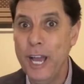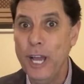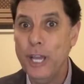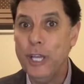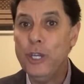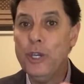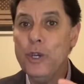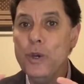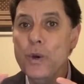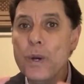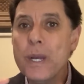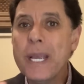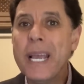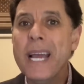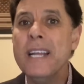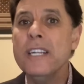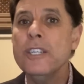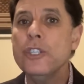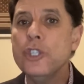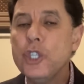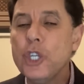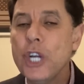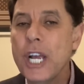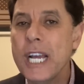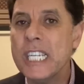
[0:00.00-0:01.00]
You
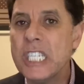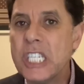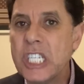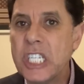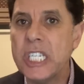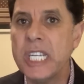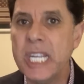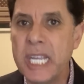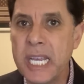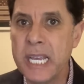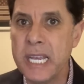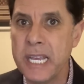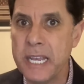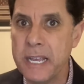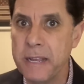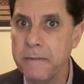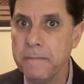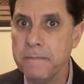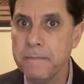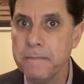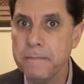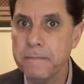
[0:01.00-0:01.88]
can just see